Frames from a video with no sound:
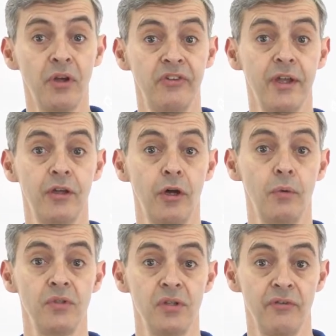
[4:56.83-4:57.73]
boys I
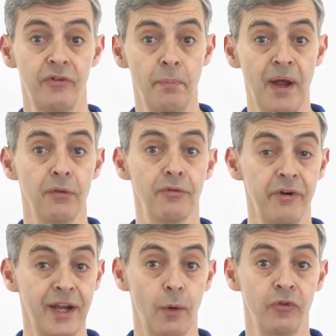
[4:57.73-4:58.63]
coach for about
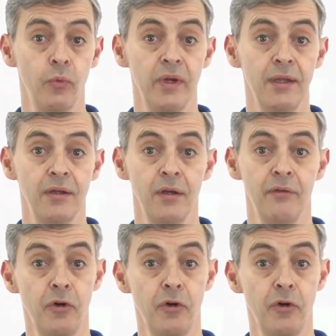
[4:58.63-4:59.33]
3 hours a week